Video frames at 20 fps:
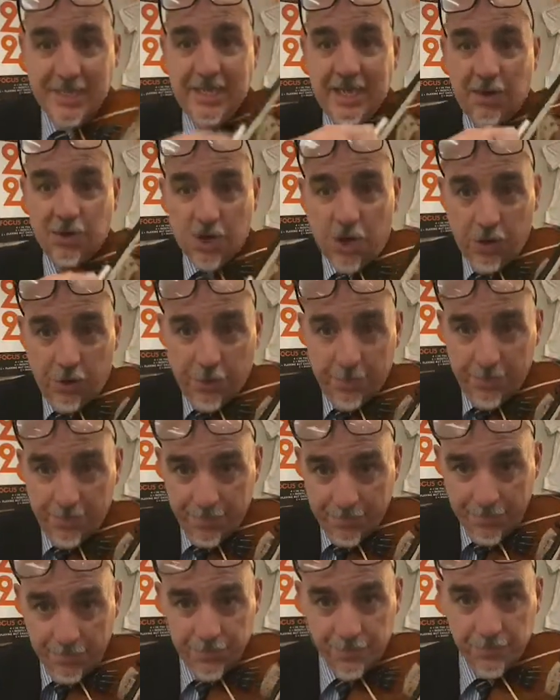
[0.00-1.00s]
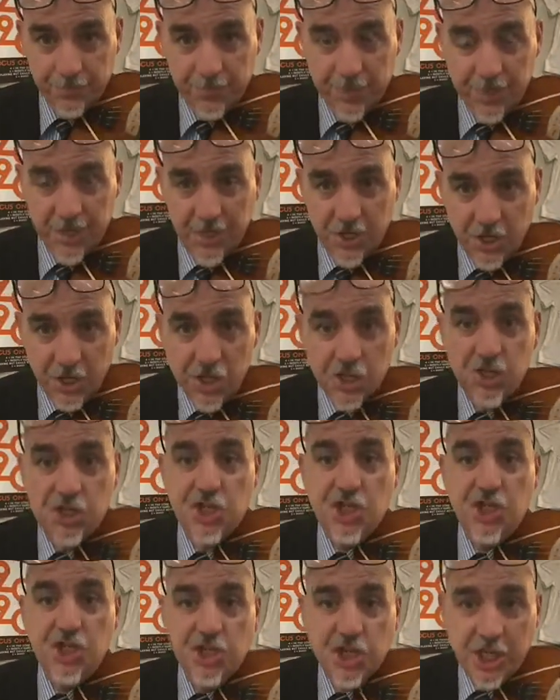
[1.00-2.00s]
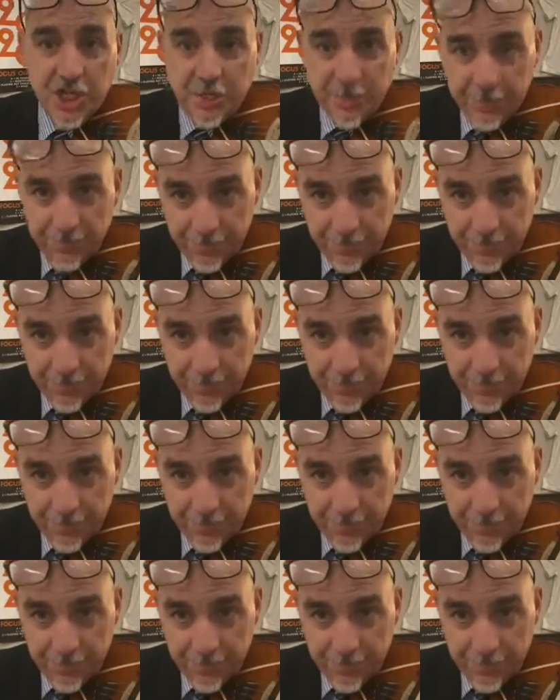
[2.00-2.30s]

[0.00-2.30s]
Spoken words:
Now go. G, G,